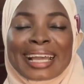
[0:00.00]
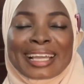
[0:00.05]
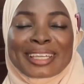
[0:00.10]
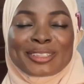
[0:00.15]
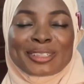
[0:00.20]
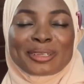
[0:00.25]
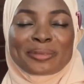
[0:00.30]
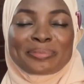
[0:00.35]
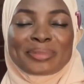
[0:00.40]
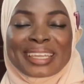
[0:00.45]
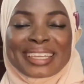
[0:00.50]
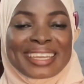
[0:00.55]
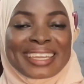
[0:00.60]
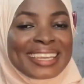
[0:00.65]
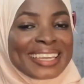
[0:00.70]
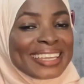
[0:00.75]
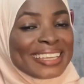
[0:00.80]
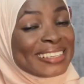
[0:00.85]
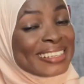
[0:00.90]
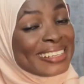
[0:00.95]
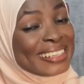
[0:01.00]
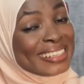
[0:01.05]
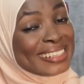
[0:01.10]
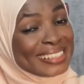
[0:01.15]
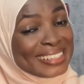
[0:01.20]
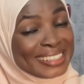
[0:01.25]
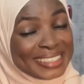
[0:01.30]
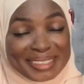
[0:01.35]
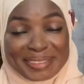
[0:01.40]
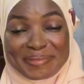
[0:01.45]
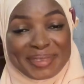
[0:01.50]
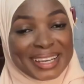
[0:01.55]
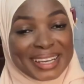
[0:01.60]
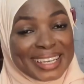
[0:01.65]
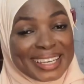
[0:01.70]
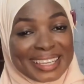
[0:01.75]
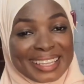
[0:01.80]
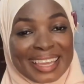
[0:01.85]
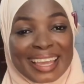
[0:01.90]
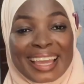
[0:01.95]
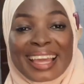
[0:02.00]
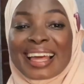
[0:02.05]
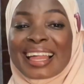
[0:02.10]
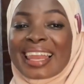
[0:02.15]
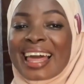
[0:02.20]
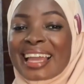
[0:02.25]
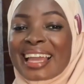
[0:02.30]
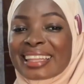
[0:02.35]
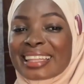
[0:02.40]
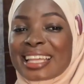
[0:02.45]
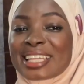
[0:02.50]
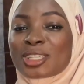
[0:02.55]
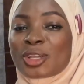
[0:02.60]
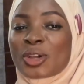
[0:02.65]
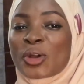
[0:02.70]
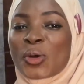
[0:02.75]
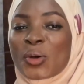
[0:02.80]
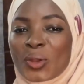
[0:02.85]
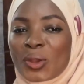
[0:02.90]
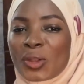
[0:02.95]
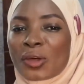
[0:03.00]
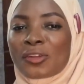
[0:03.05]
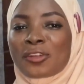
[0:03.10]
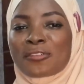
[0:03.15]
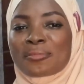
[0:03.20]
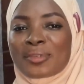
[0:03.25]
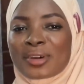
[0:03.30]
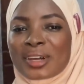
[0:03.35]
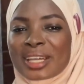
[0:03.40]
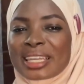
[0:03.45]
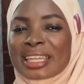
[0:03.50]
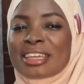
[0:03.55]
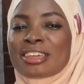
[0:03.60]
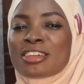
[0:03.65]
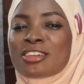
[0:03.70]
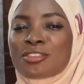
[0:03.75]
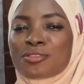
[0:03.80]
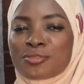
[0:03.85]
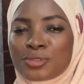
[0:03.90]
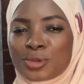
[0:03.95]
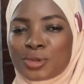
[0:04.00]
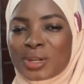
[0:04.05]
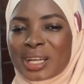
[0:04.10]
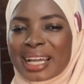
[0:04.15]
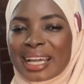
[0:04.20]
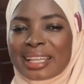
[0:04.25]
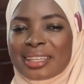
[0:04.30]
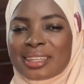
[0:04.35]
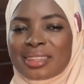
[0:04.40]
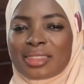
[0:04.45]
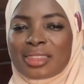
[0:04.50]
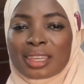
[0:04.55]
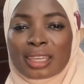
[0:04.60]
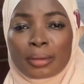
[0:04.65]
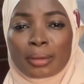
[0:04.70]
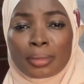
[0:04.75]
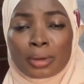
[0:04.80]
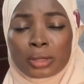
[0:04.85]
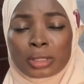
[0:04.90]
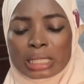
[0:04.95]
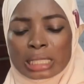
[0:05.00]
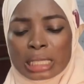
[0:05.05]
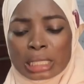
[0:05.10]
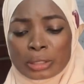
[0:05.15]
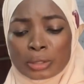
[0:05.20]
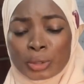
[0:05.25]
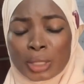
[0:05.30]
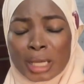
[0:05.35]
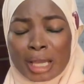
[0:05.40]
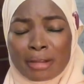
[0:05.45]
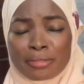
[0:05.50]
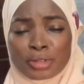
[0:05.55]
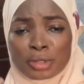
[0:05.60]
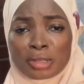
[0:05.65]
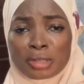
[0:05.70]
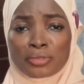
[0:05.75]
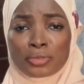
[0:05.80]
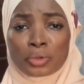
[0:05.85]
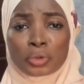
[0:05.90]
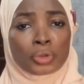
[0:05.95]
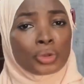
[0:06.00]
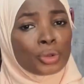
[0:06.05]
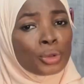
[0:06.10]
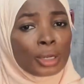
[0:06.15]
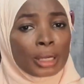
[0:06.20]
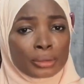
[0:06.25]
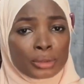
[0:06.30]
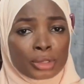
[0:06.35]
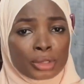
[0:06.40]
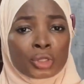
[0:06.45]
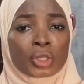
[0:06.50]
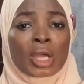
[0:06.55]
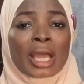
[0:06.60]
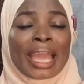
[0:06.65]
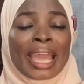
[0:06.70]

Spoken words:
And you're making Good money. Like there's a whole lot of money if you can think about it. And you don't have to even go out